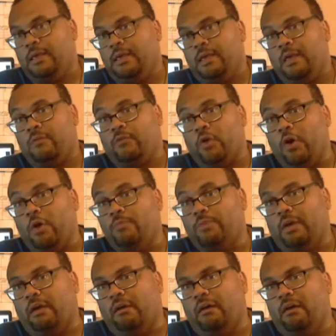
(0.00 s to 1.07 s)
In terms
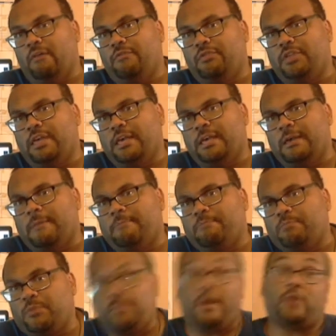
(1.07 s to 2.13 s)
of the
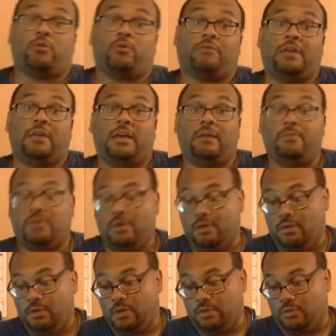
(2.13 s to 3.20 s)
special teams,
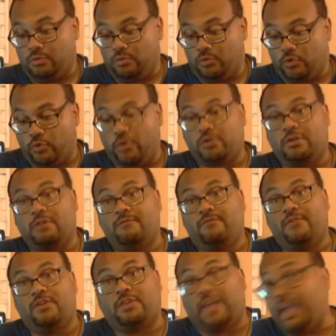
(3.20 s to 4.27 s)
Tristan
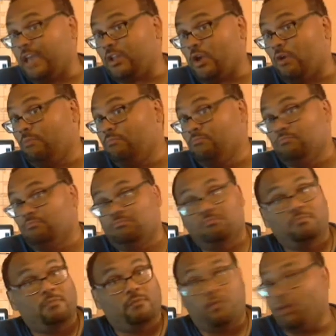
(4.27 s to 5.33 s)
Vizcaino,
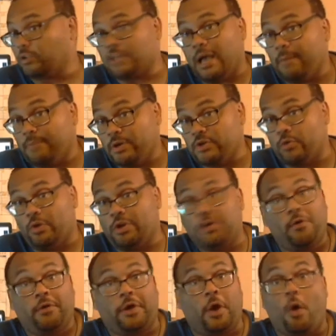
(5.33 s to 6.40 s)
full time punter a
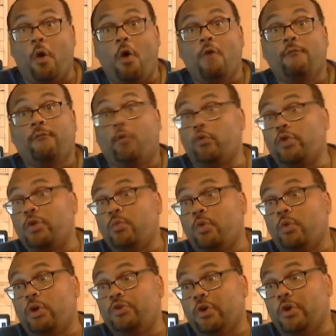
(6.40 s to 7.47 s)
year ago,
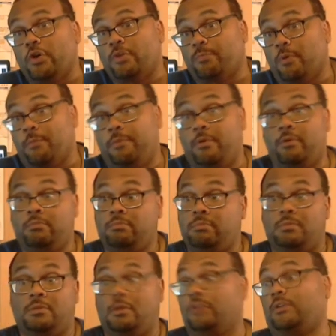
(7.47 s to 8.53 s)
41 yards per boot,
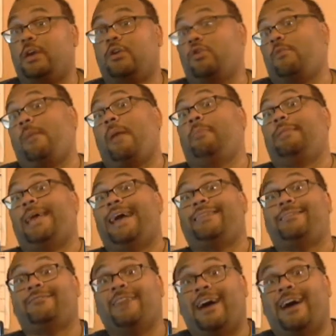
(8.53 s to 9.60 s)
and looks like you're going to be able to add
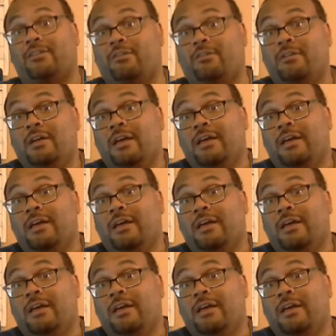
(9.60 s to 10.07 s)
the title